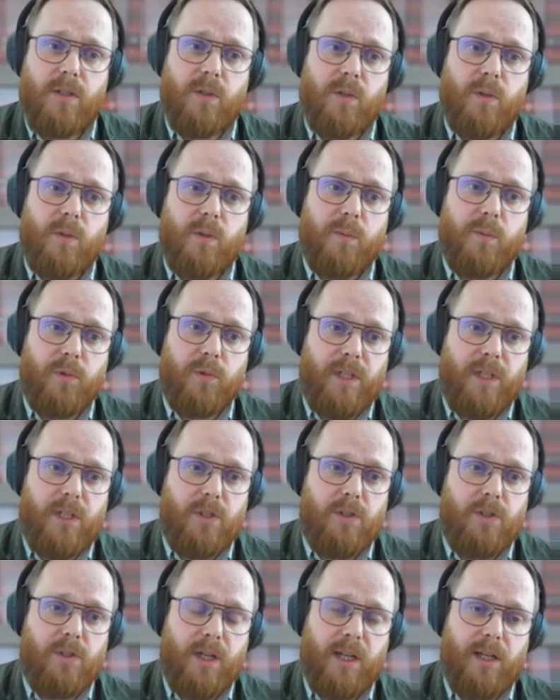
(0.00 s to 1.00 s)
to
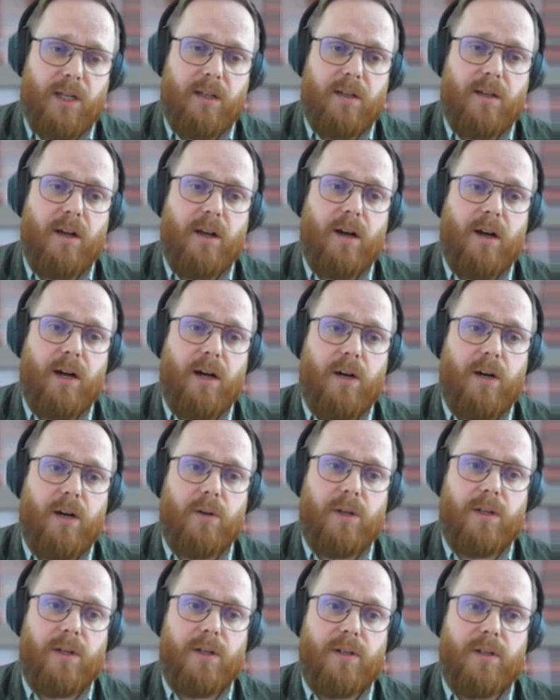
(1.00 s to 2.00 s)
pre-train
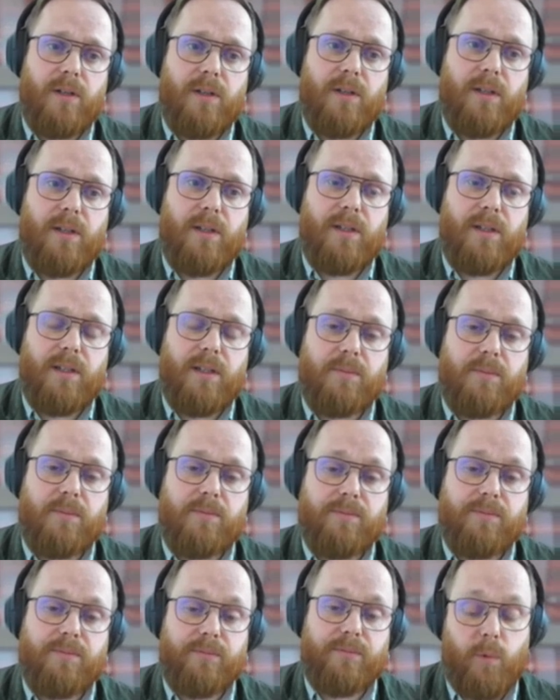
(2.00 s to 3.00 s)
our,
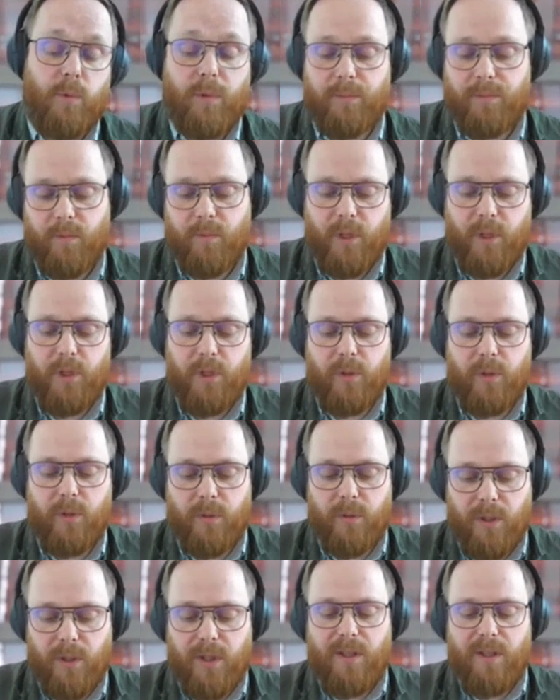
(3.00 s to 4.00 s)
we
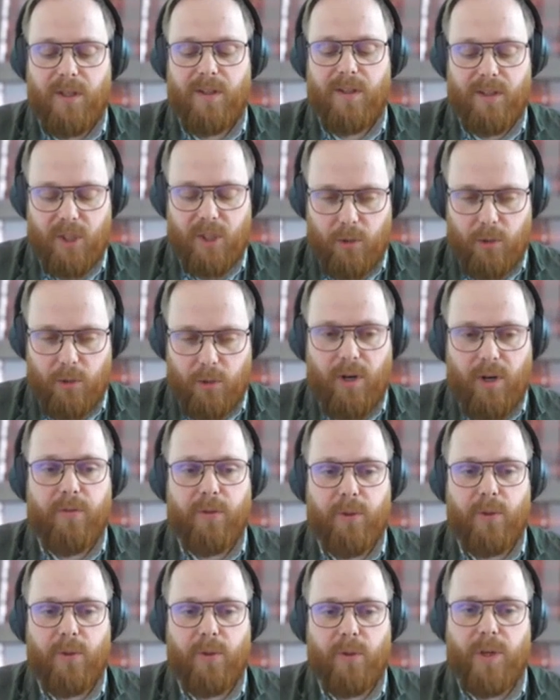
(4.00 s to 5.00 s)
do the
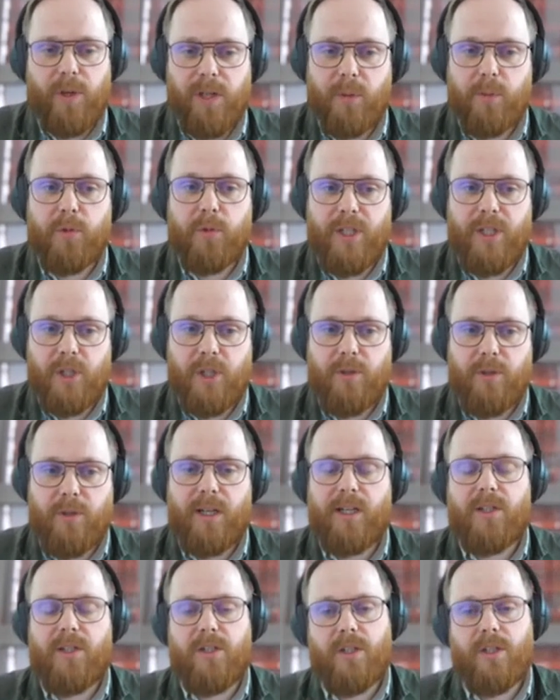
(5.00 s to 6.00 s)
geographical aware
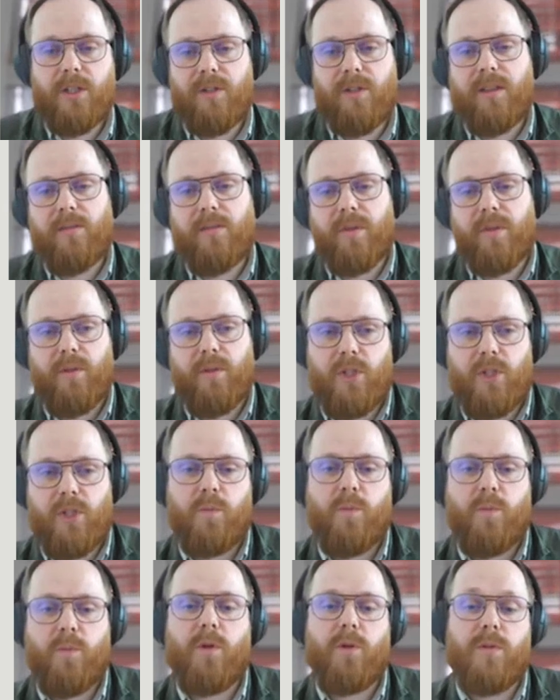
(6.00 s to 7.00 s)
pre-training to create the
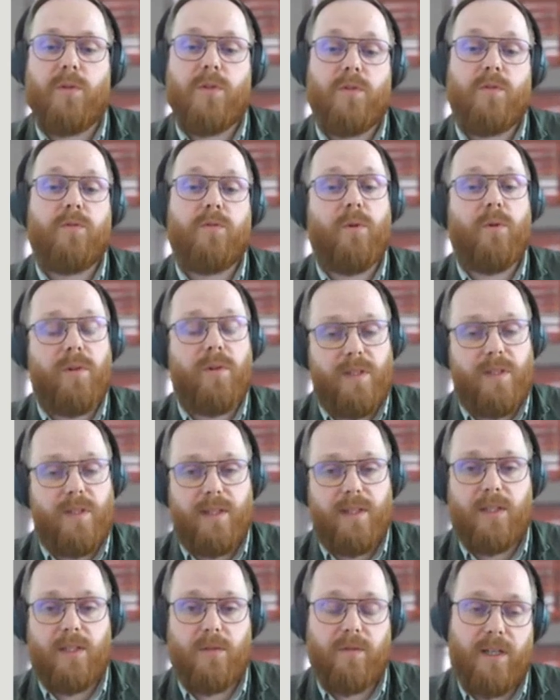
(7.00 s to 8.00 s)
foundation models for
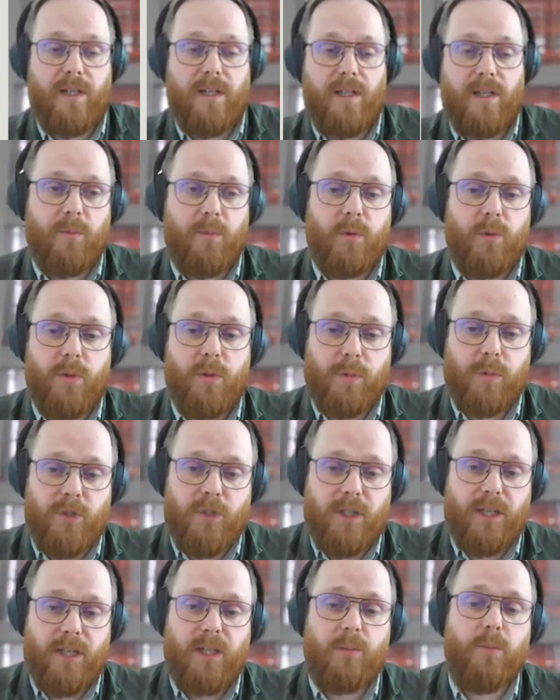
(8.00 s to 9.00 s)
this next phase I'm going to
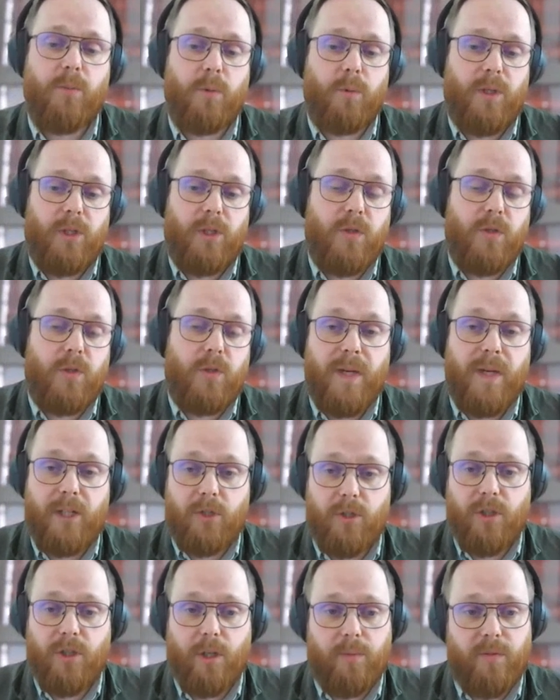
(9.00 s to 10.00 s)
present. We use
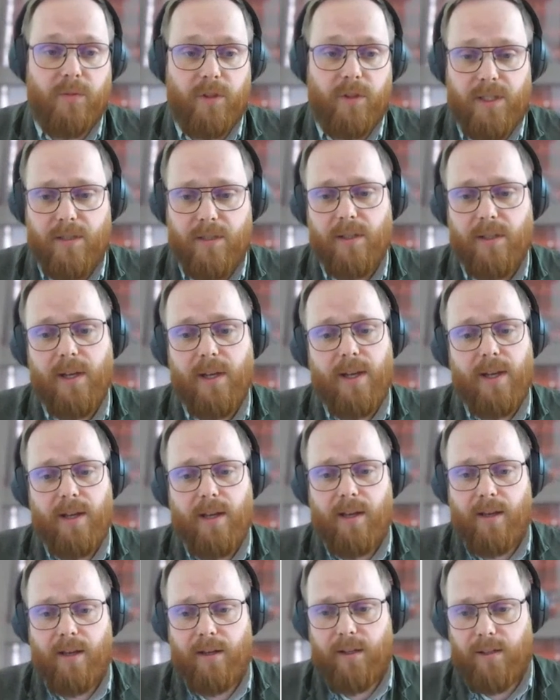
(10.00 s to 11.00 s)
Major Tom for this,
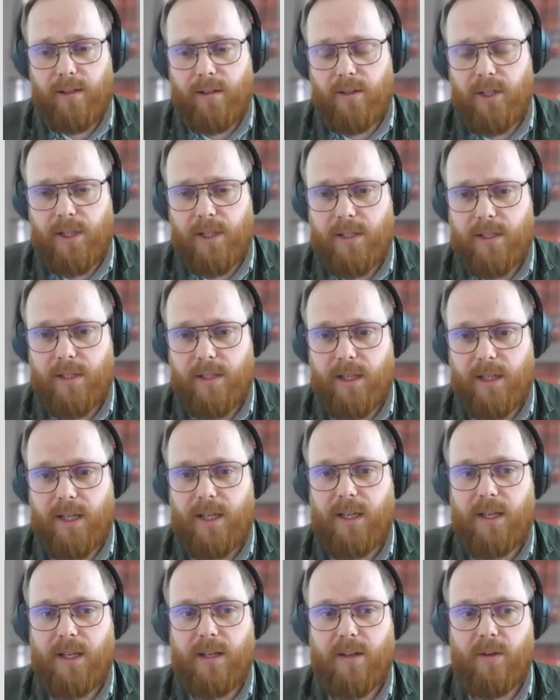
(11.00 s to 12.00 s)
and I suggest
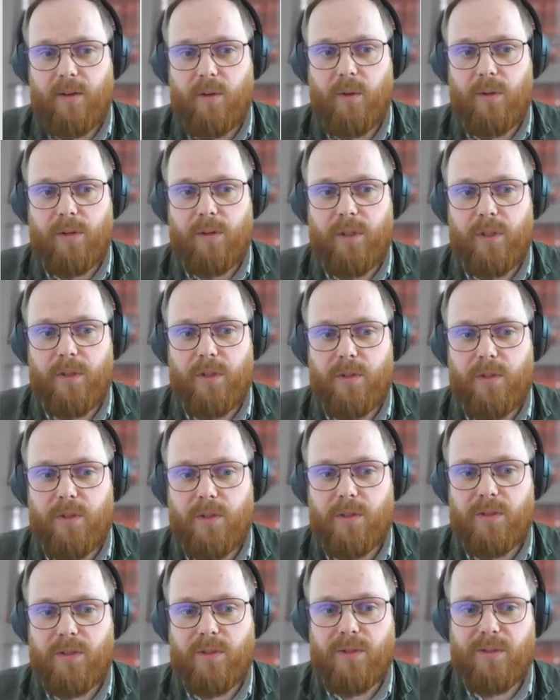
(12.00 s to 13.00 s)
all of you
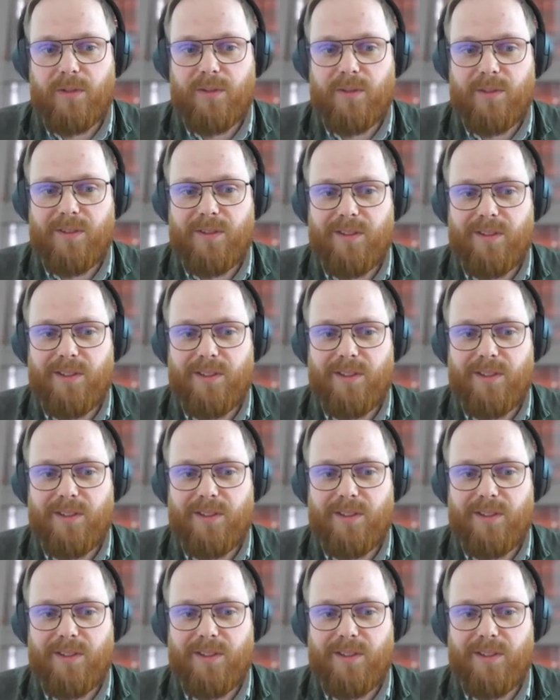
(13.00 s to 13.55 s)
to,